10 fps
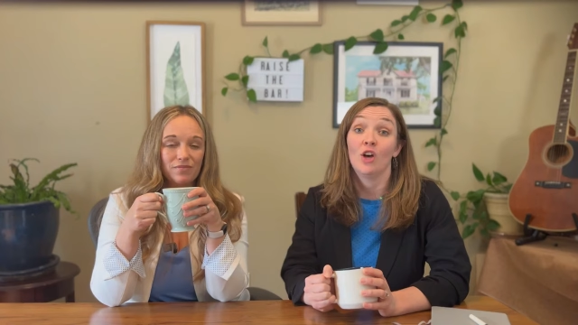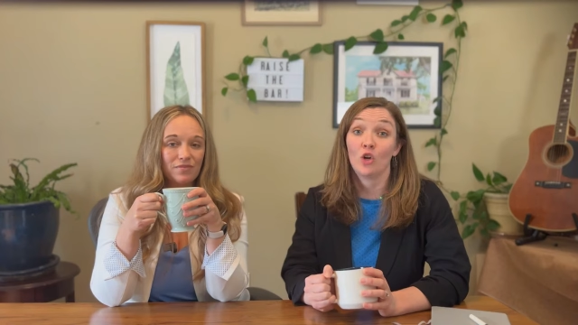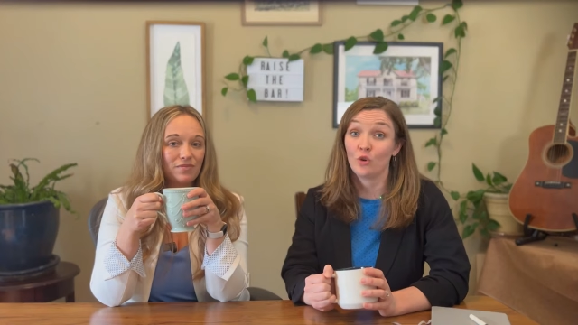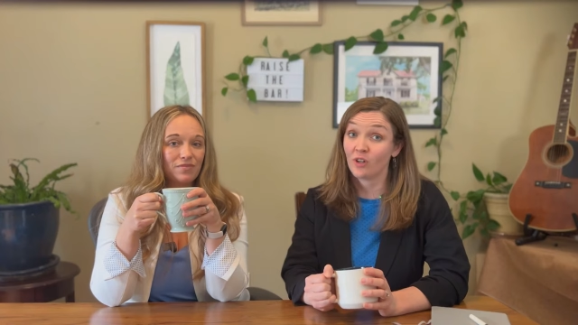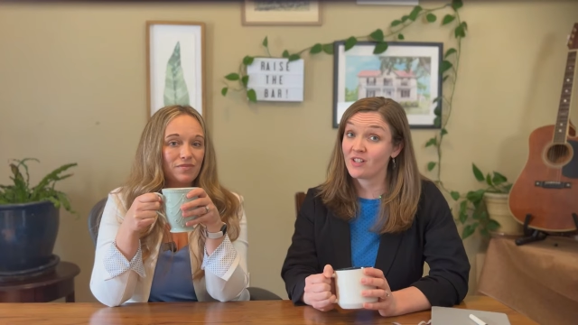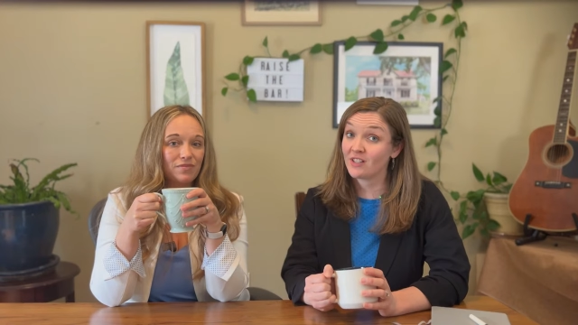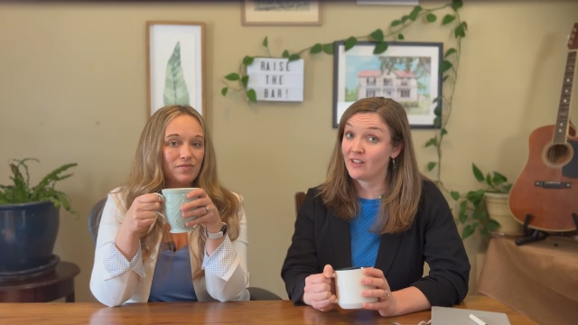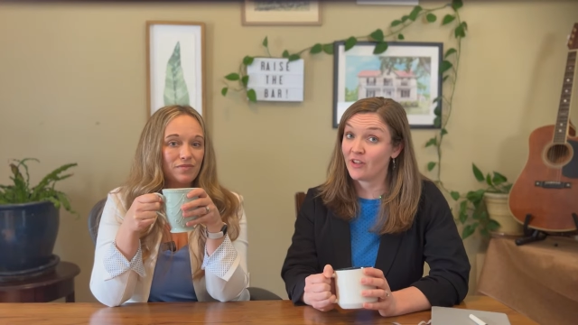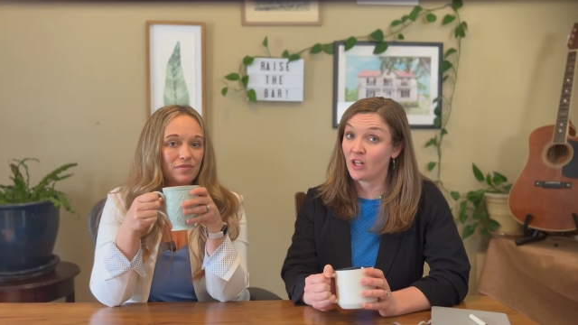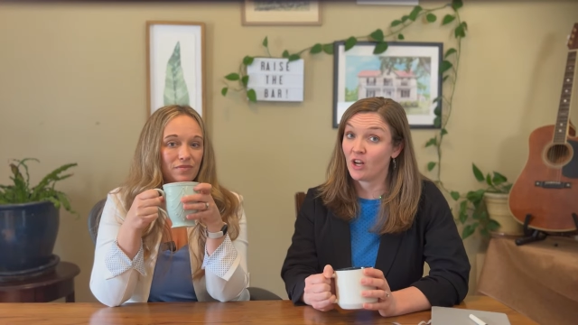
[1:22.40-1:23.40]
Speaker 1: According to
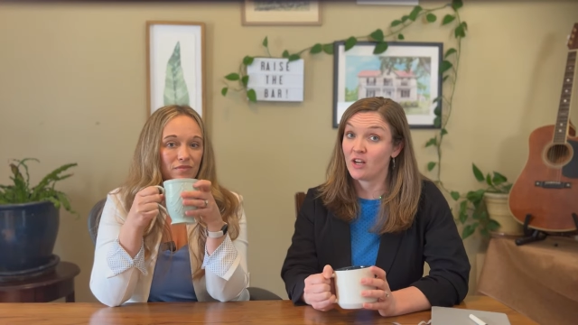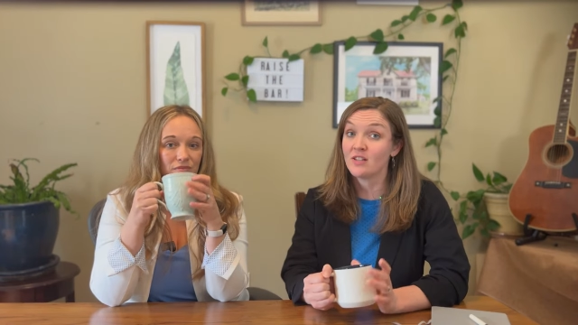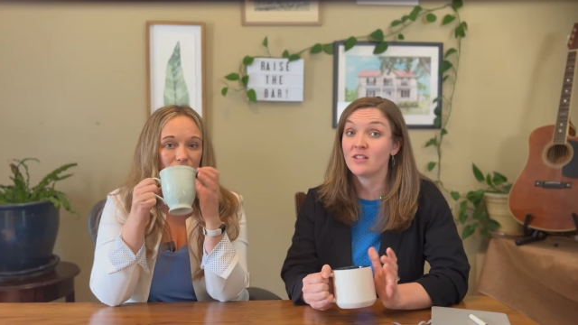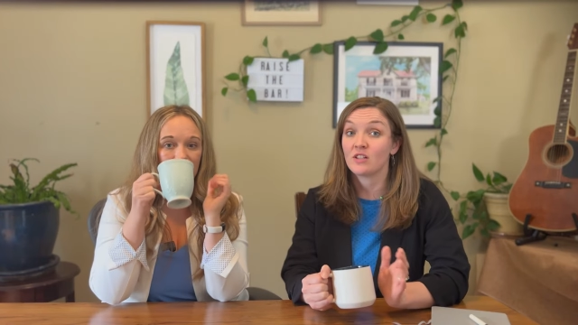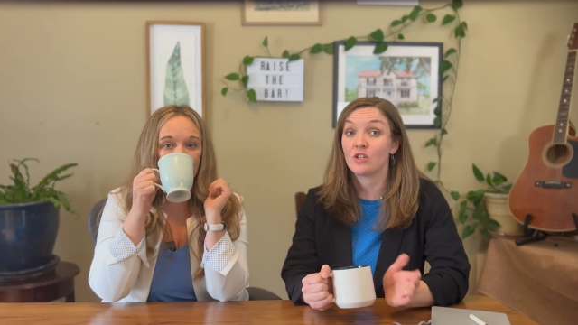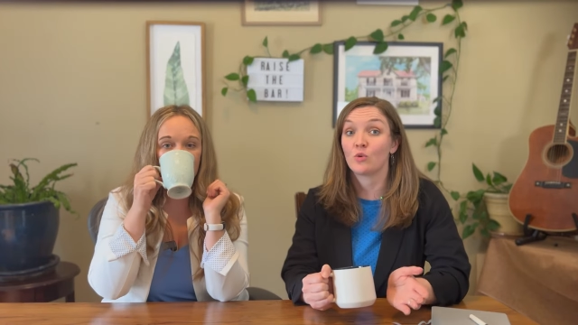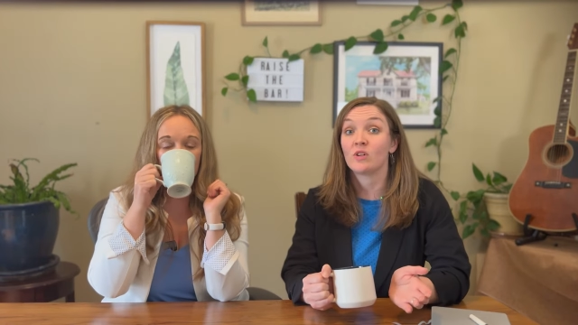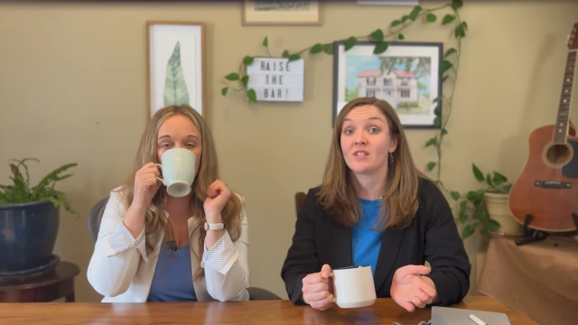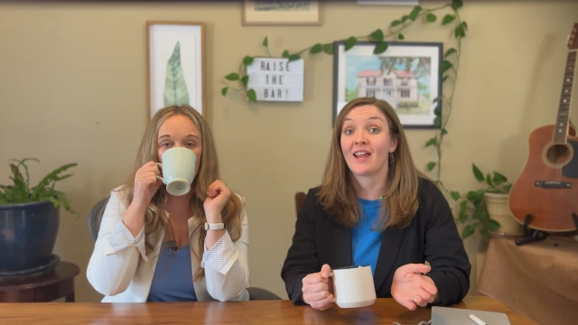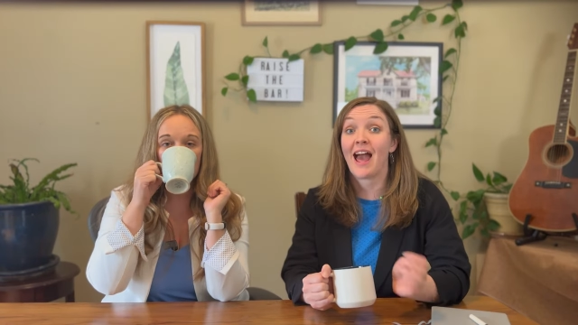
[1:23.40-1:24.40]
Living Cost, a
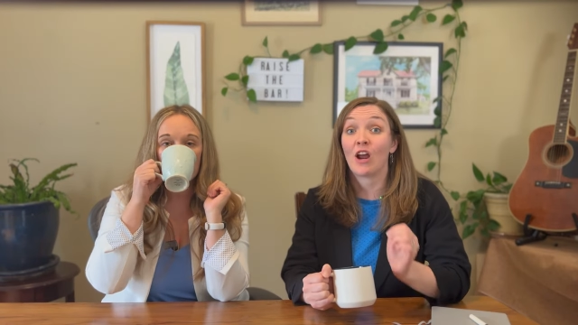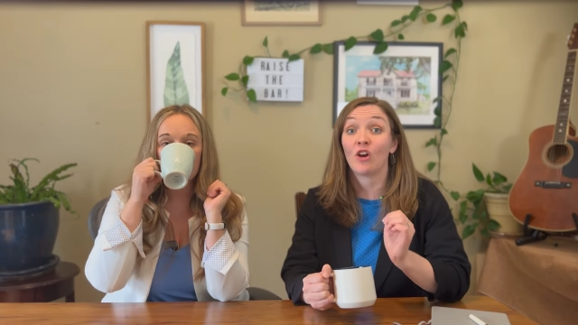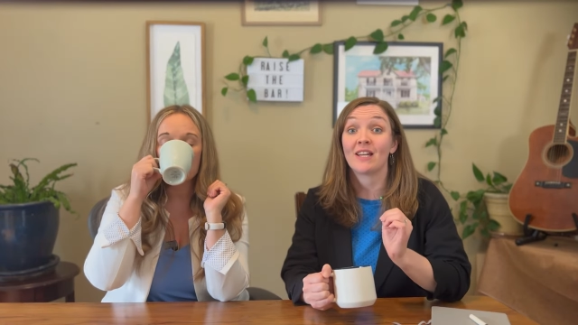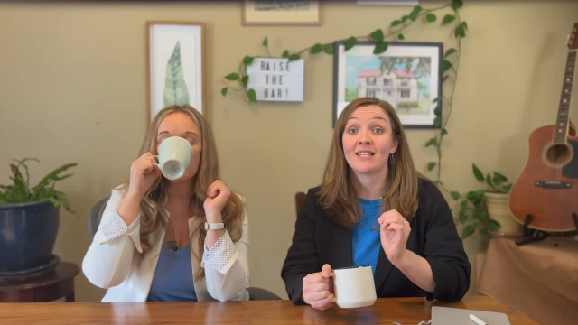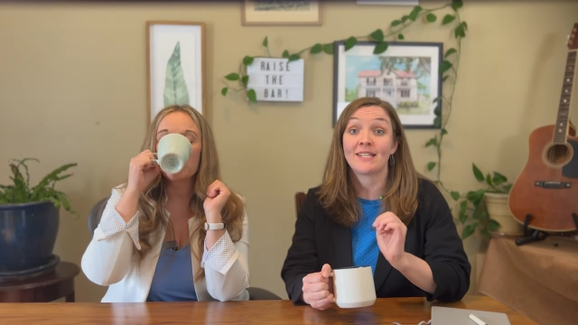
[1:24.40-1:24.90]
source that aggregates